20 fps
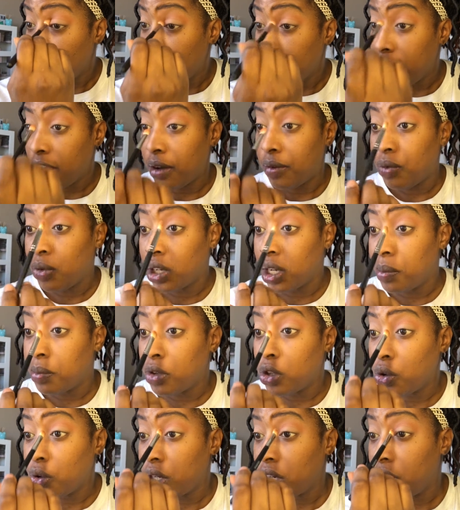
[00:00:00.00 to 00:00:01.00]
Now, what I'm
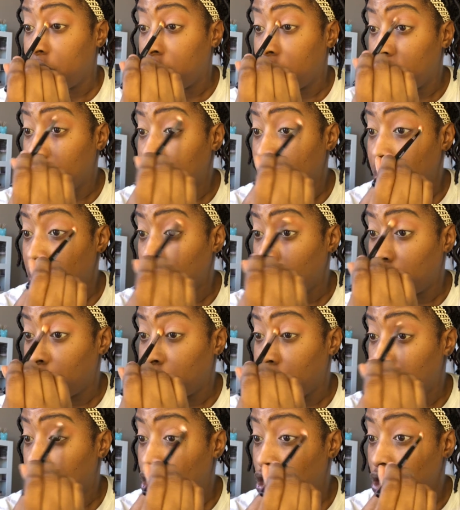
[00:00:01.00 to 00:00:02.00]
doing here is I'm doing
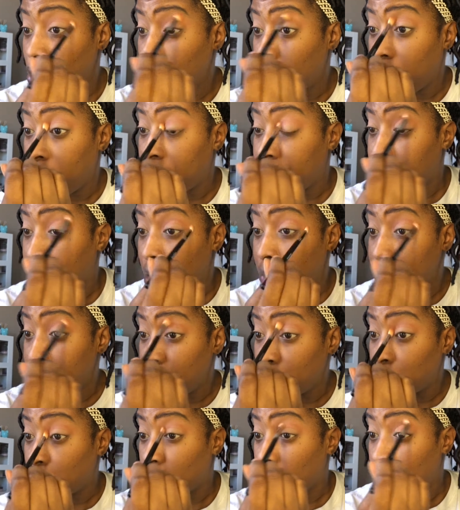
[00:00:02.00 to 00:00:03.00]
windshield wiper
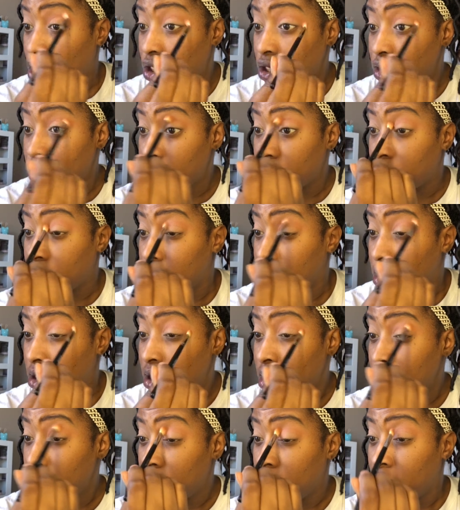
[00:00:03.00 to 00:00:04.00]
motions,
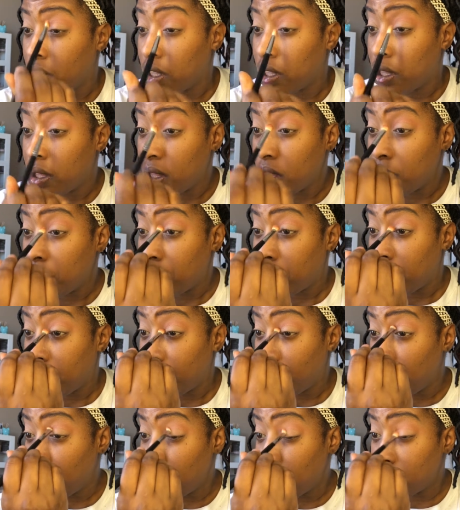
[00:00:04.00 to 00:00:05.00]
but
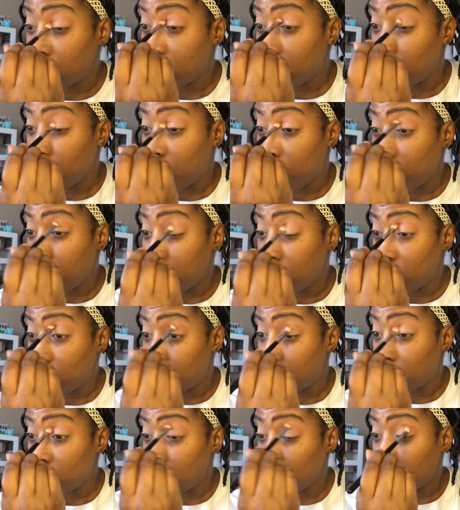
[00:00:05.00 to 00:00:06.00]
every once in a while I do
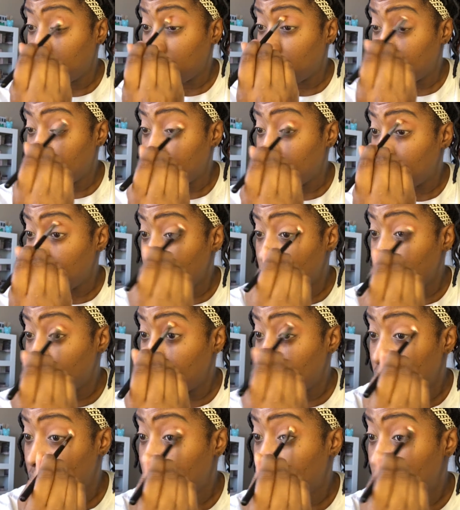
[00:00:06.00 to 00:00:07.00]
circles too.
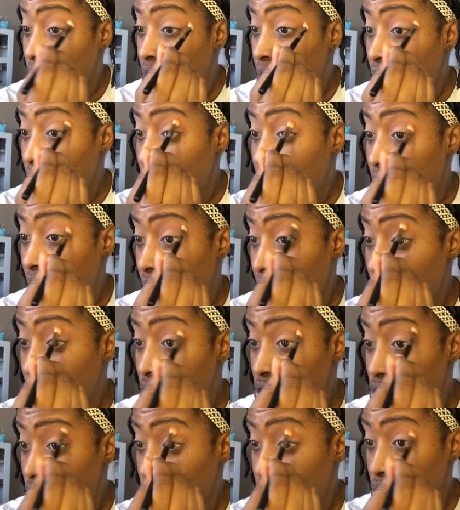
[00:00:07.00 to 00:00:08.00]
And I
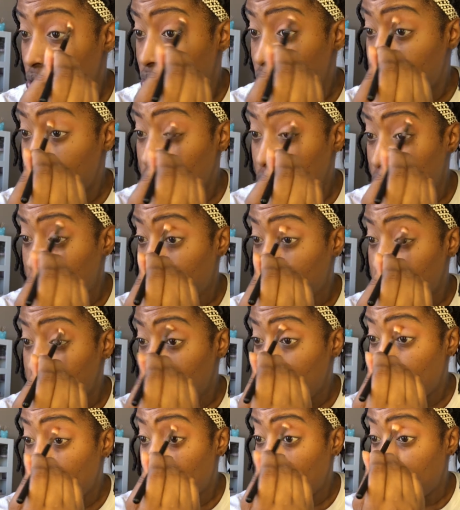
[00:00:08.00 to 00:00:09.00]
usually do circles
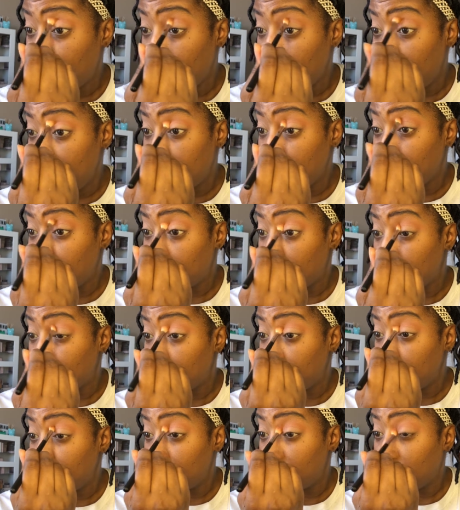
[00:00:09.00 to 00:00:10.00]
on the edges.
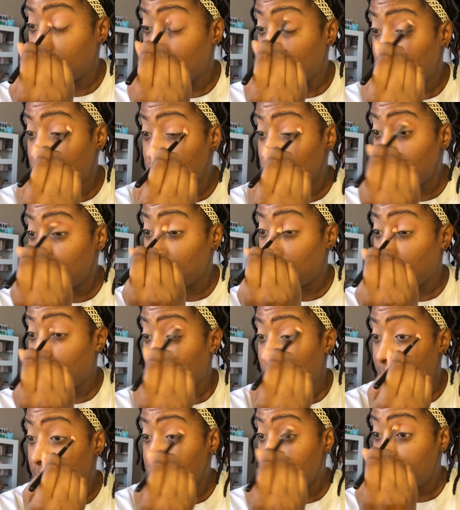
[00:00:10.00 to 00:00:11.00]
So windshield
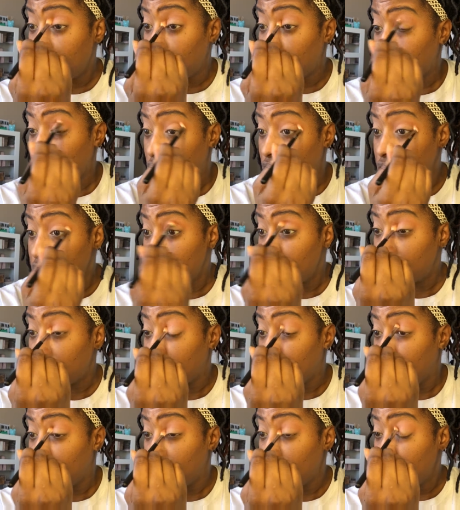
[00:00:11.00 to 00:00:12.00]
wiper motions,
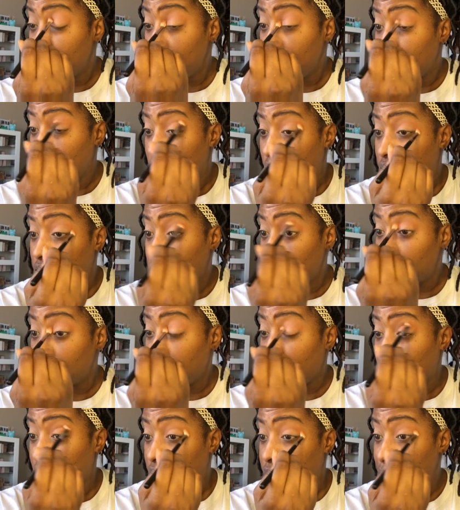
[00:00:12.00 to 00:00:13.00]
just
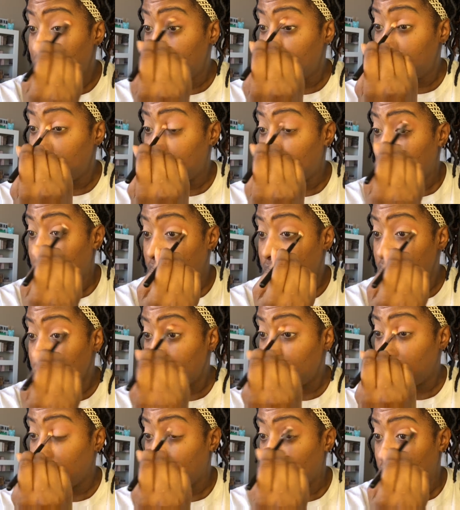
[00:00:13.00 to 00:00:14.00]
kind of blending out
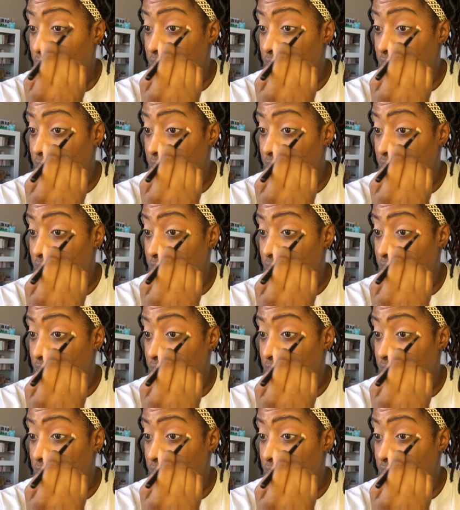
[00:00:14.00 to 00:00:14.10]
the